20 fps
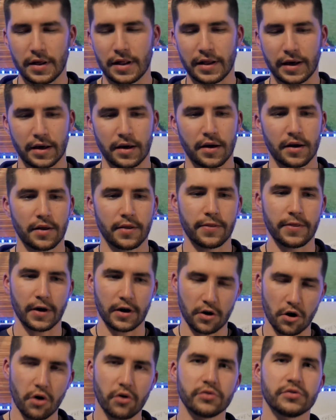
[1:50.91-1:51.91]
like the
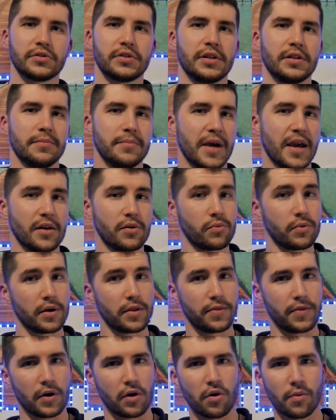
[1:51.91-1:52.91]
content made
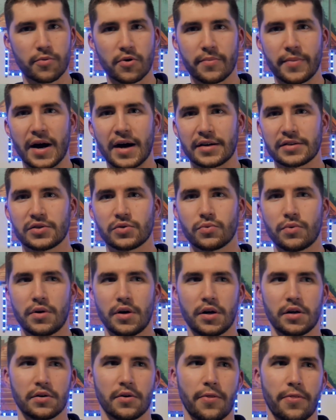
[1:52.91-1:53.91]
with the GoPro Max
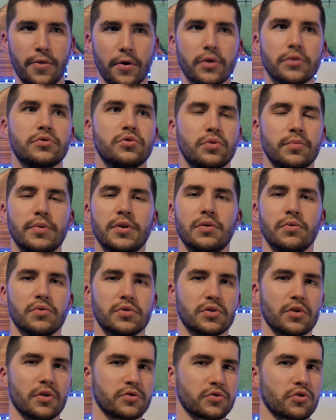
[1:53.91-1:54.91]
were thought to be
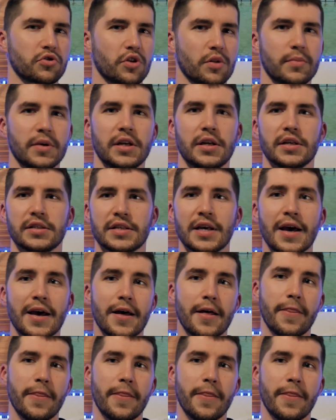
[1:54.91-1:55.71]
used on social medias.